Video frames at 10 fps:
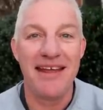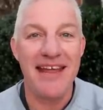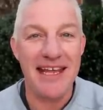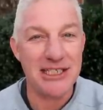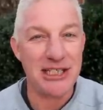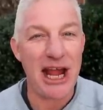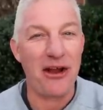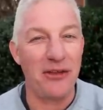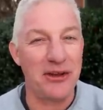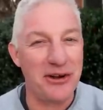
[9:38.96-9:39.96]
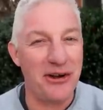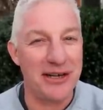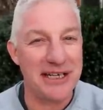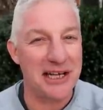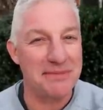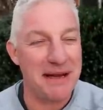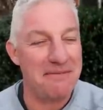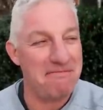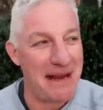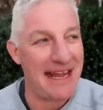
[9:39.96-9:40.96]
His check on the turn tells me,
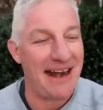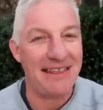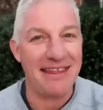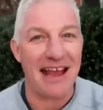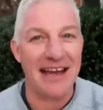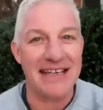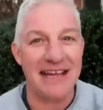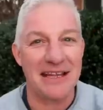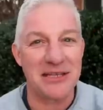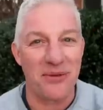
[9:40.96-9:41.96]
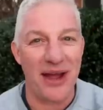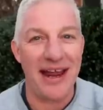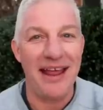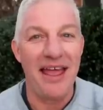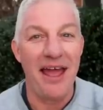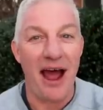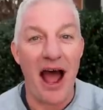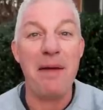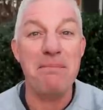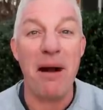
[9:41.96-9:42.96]
man, I think I can take this away.
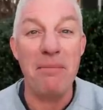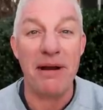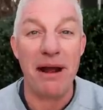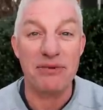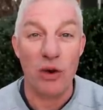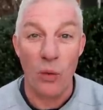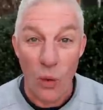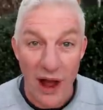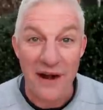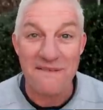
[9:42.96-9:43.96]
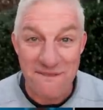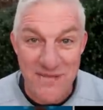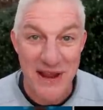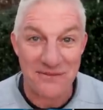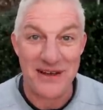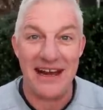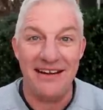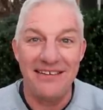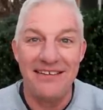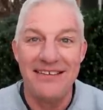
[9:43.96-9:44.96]
I bump it up to 150.
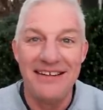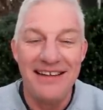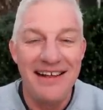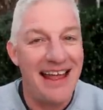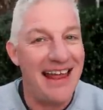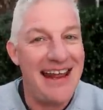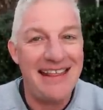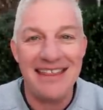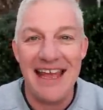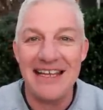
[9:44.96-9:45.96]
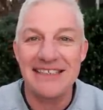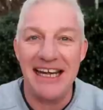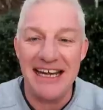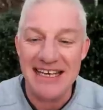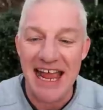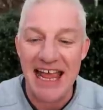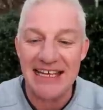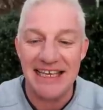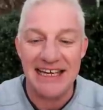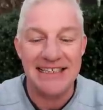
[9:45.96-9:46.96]
And he thinks and he
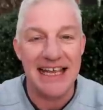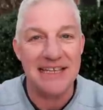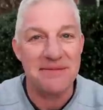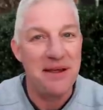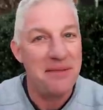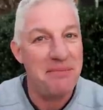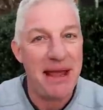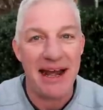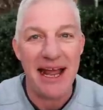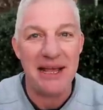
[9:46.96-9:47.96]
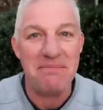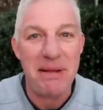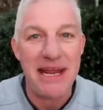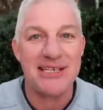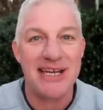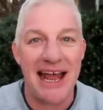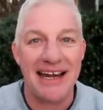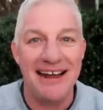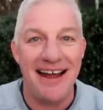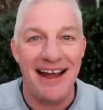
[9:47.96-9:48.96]
tanks and he says, man, I can beat
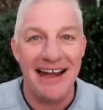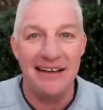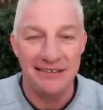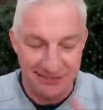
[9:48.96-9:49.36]
Jack 9.